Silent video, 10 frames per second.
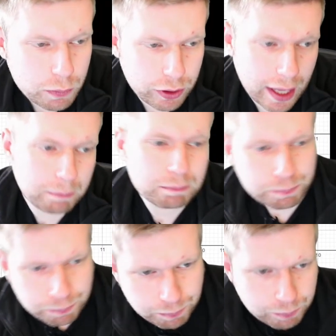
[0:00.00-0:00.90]
then.
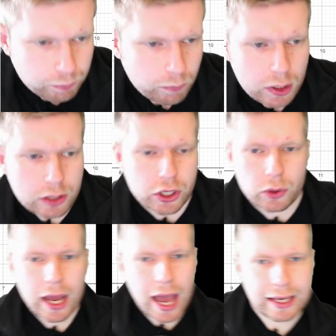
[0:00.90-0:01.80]

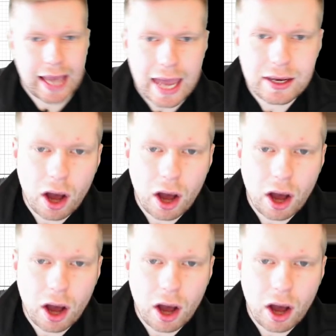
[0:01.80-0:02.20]
So again,